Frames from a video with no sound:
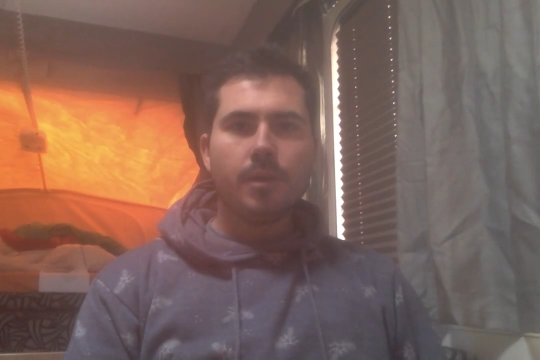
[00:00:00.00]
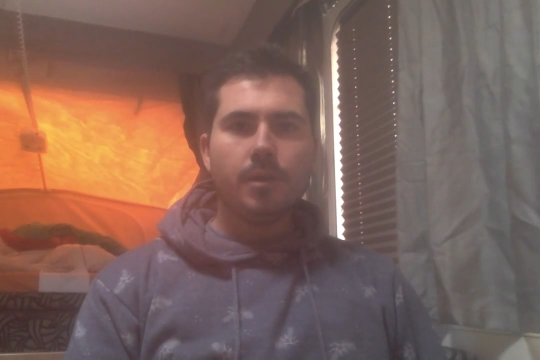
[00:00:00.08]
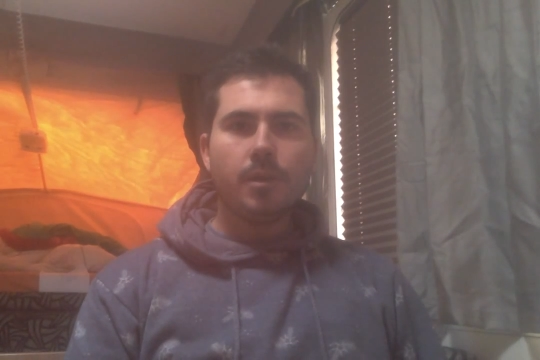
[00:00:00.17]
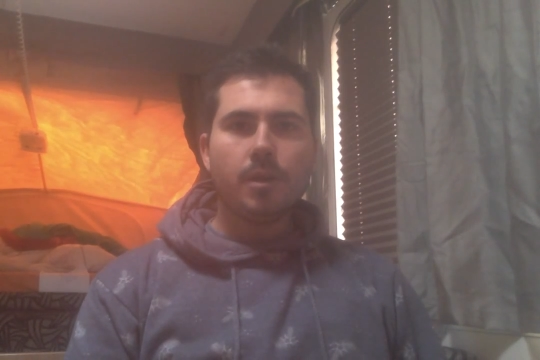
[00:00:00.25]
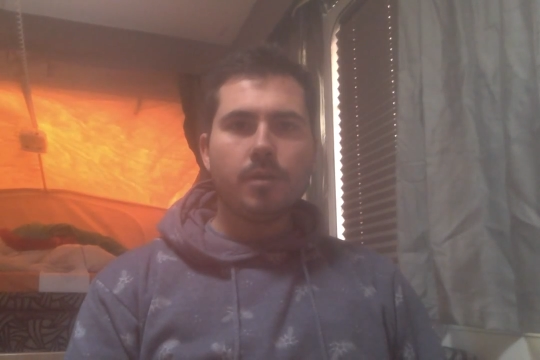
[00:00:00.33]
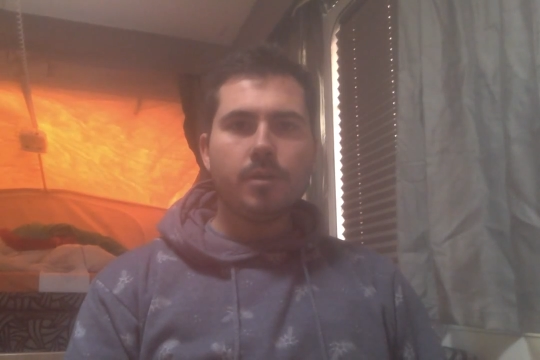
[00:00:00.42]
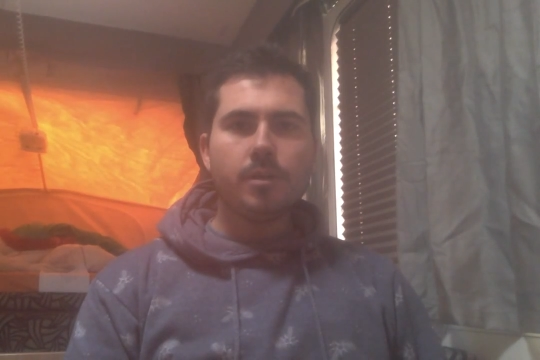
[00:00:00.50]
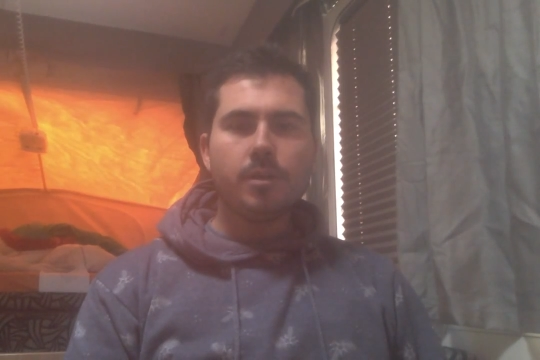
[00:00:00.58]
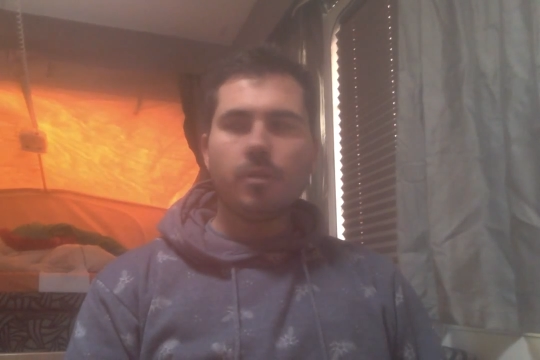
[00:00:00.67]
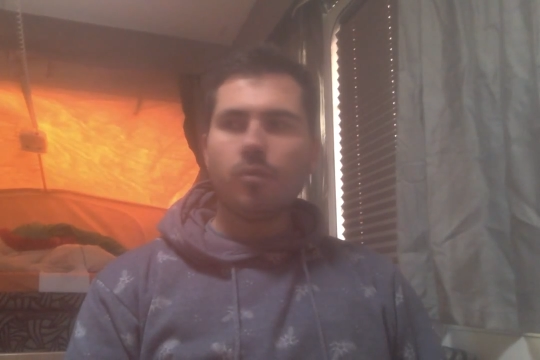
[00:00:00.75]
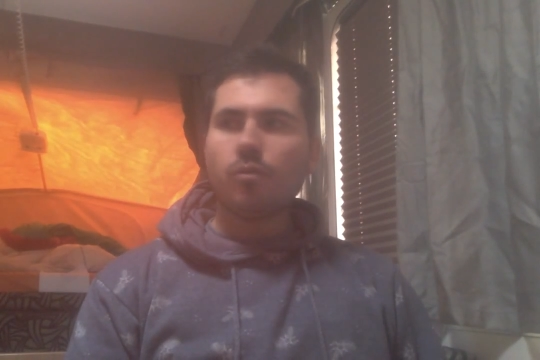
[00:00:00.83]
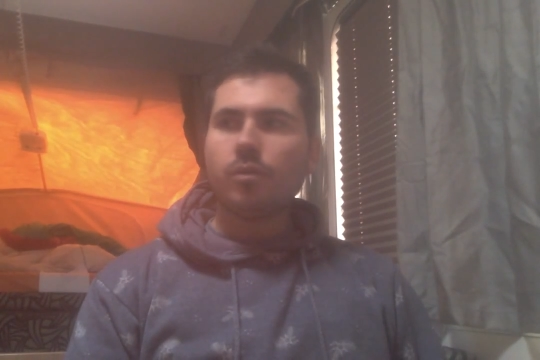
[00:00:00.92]
You know,
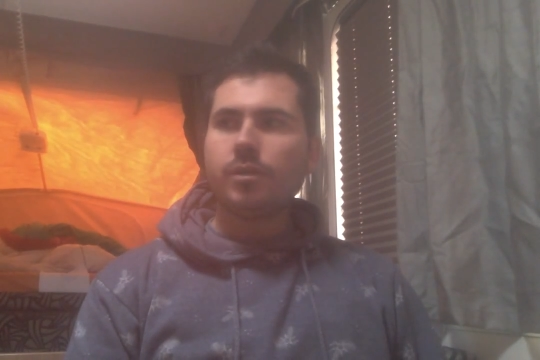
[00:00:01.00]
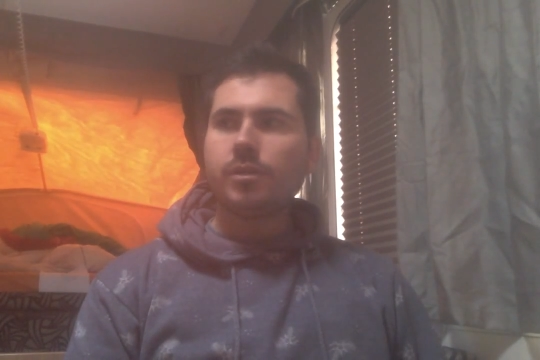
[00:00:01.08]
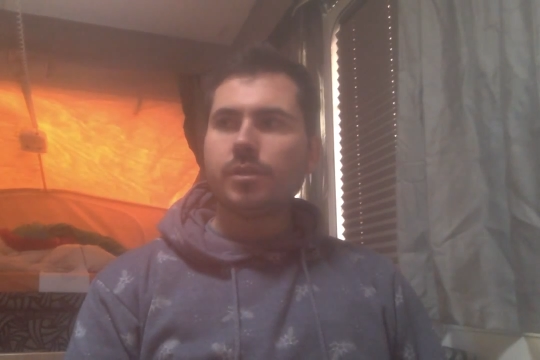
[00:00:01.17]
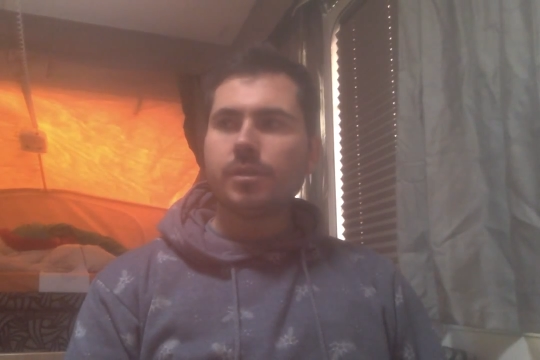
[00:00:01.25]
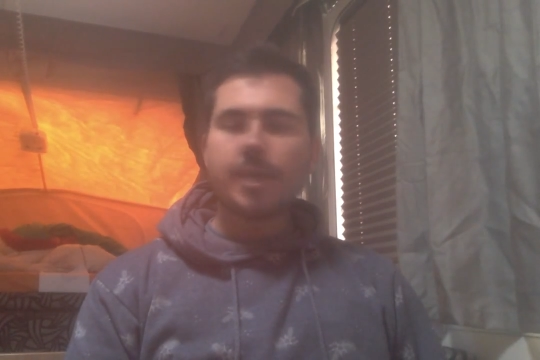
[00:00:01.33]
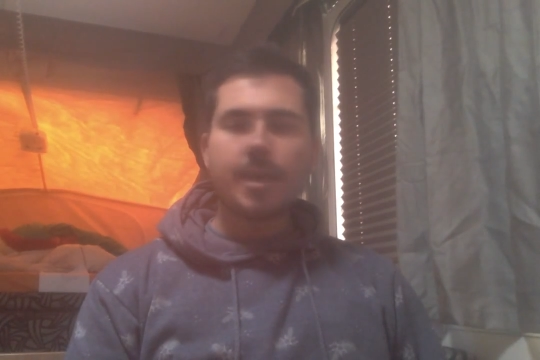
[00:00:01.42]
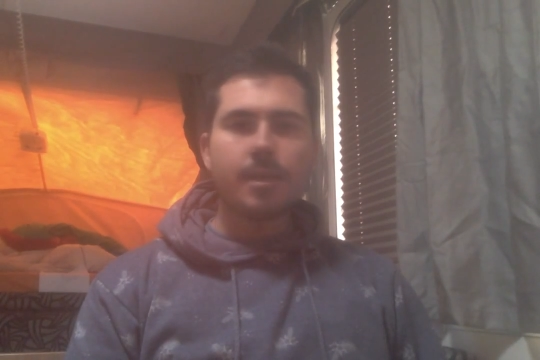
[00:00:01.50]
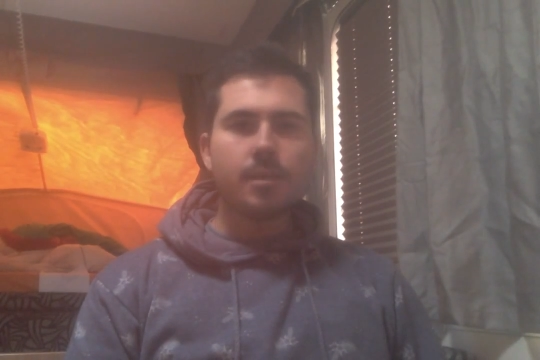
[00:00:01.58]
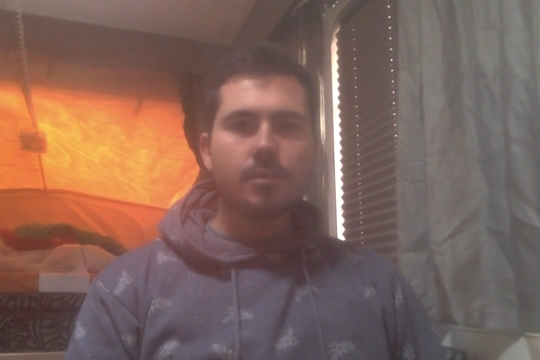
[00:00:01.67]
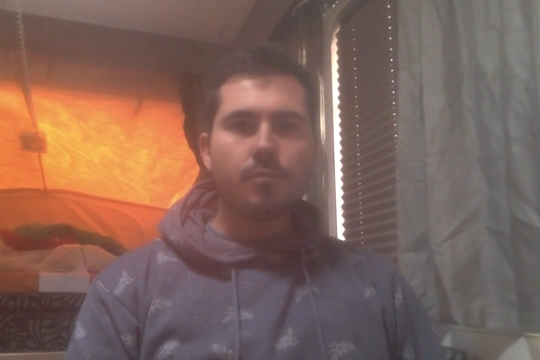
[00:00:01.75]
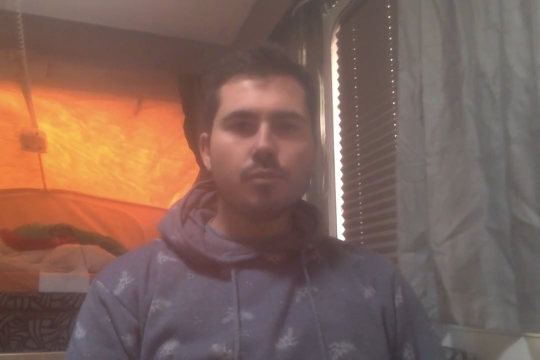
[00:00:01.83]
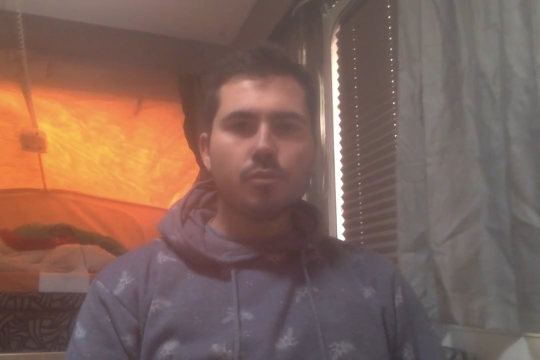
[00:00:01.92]
all these satanic
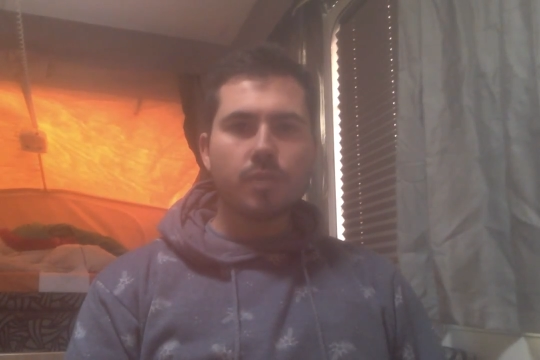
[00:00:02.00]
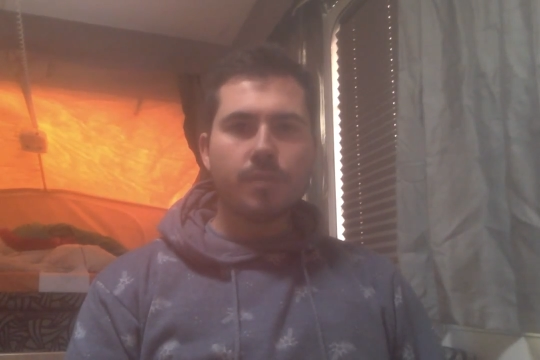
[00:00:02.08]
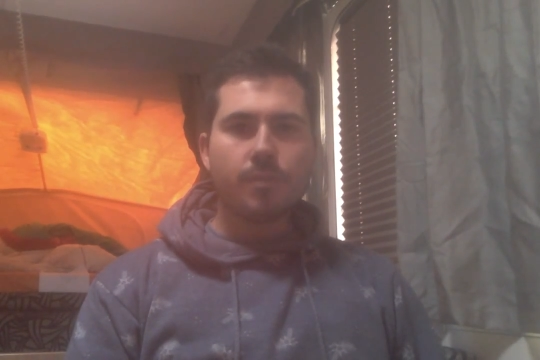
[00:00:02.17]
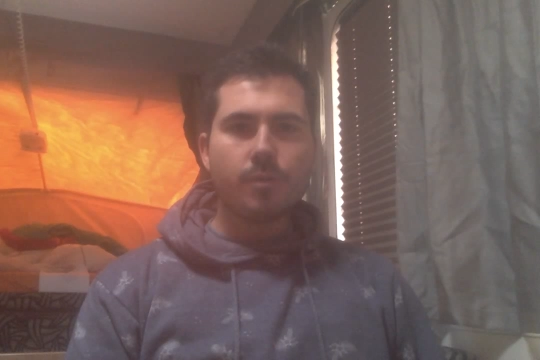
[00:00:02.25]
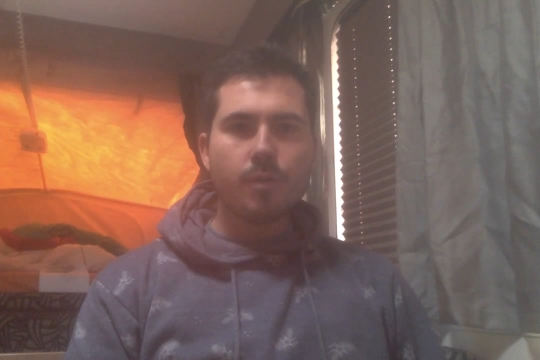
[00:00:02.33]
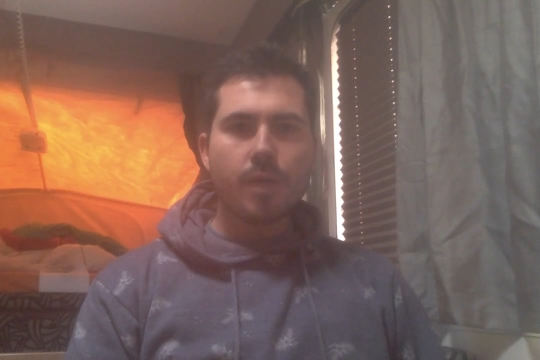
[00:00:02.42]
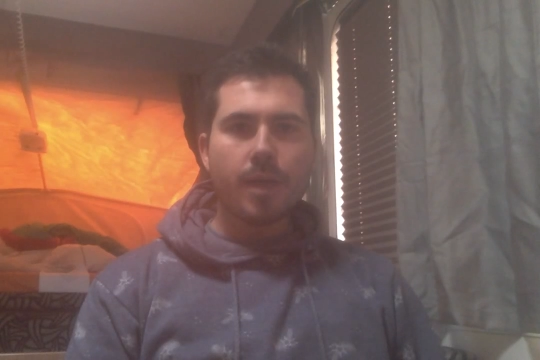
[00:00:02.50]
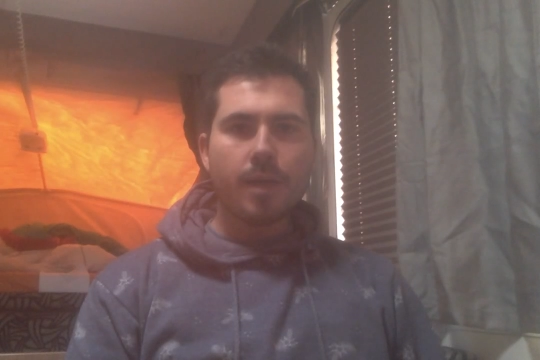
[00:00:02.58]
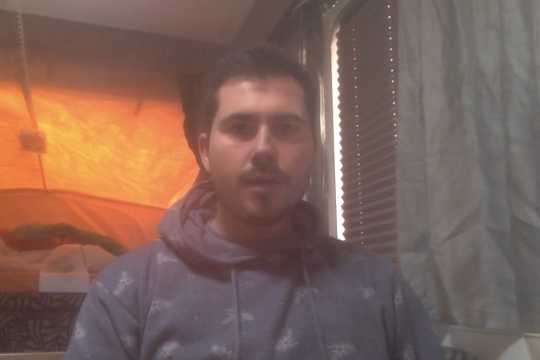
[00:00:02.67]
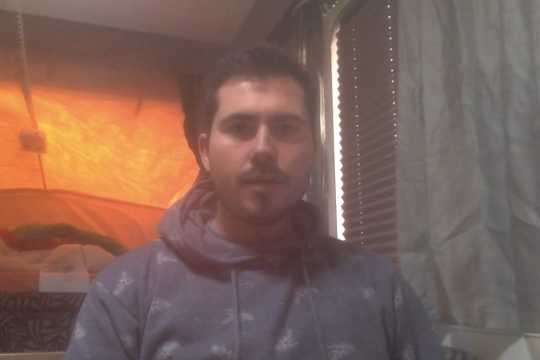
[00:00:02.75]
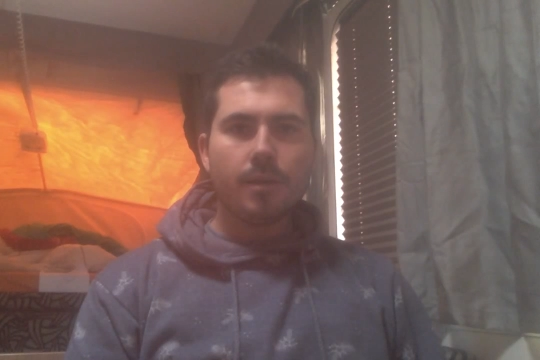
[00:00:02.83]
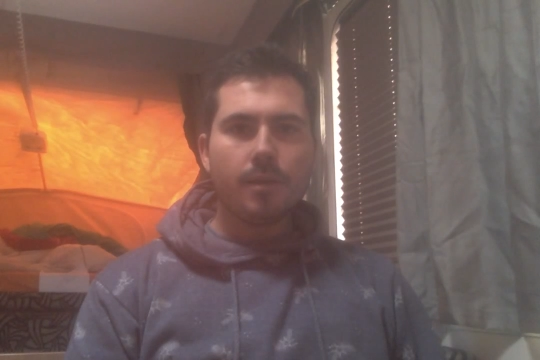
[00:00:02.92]
symbols everywhere
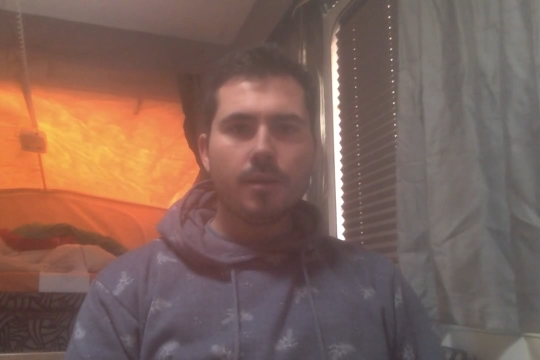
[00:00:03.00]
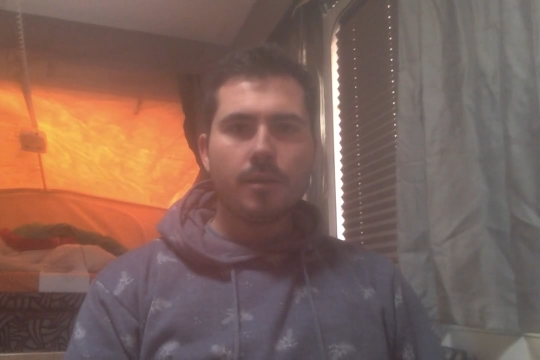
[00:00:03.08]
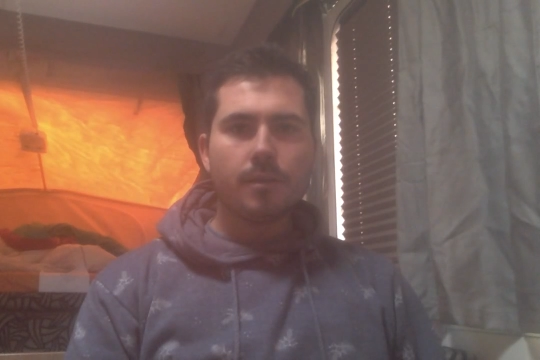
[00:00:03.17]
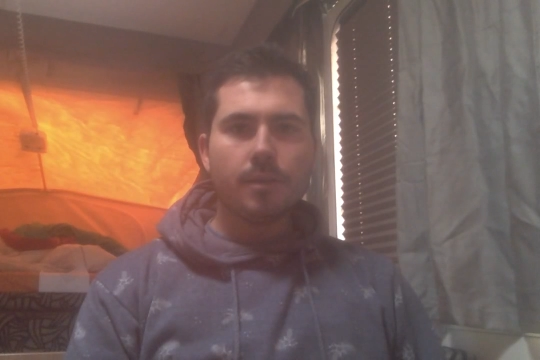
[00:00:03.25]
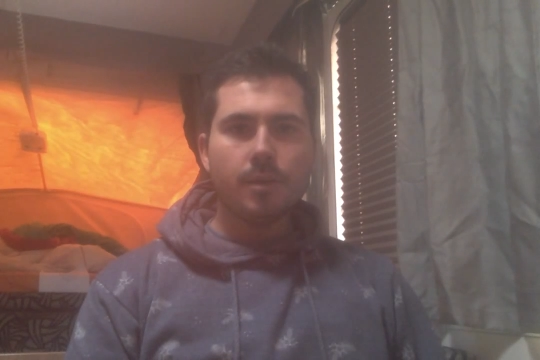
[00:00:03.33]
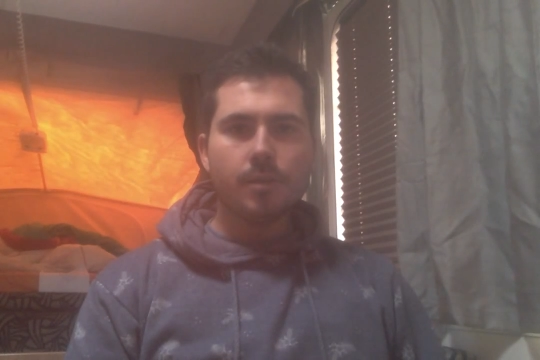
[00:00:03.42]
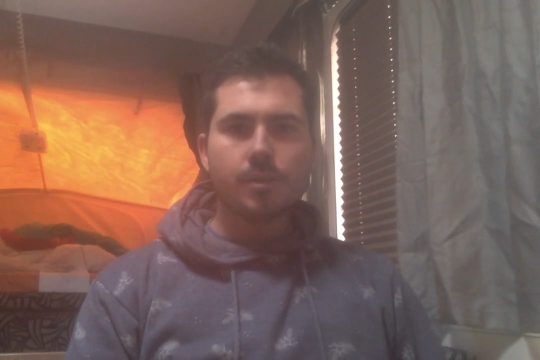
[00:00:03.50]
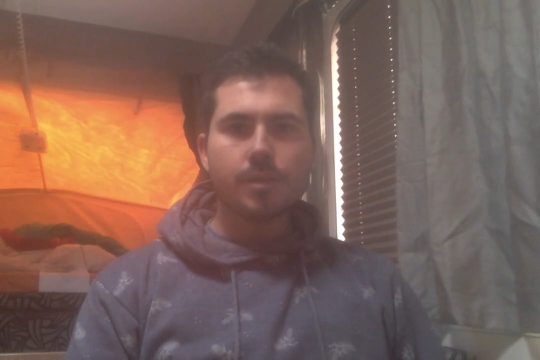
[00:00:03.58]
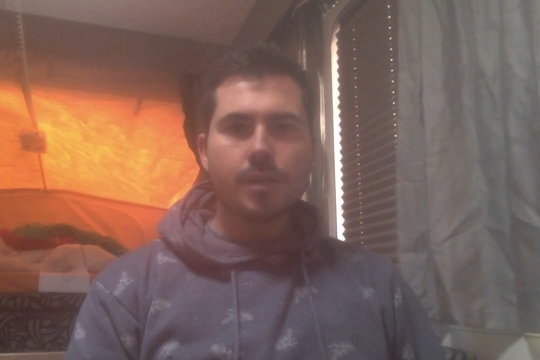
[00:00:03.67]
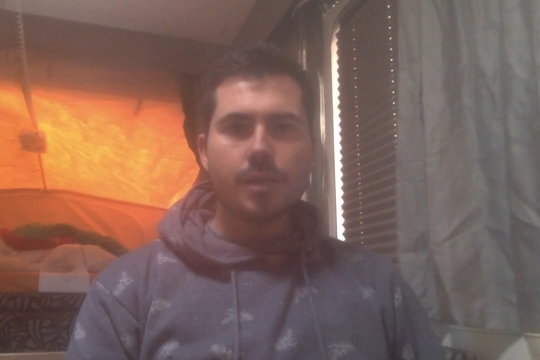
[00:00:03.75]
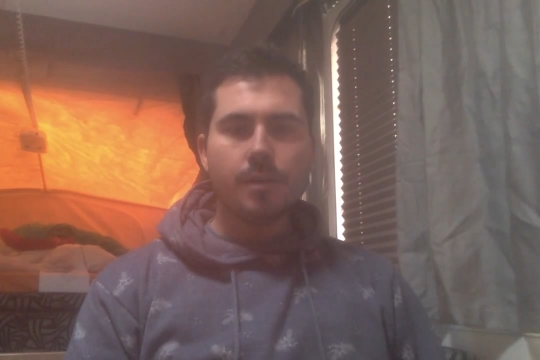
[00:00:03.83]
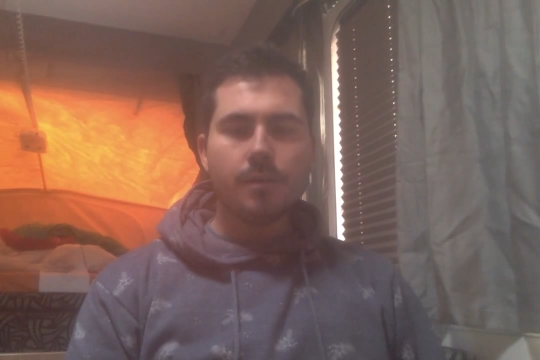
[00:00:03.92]
that you
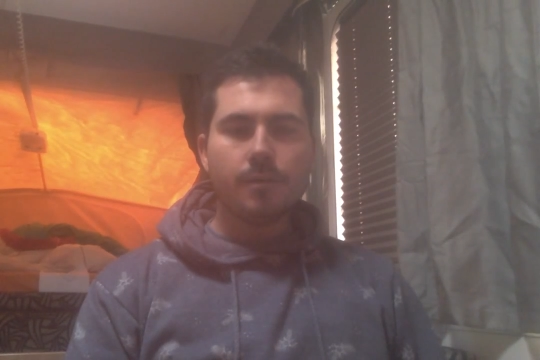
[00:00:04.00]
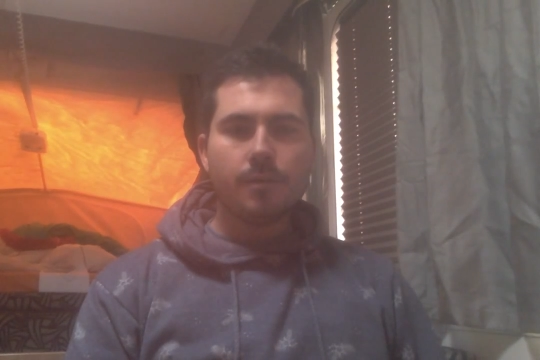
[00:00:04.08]
see,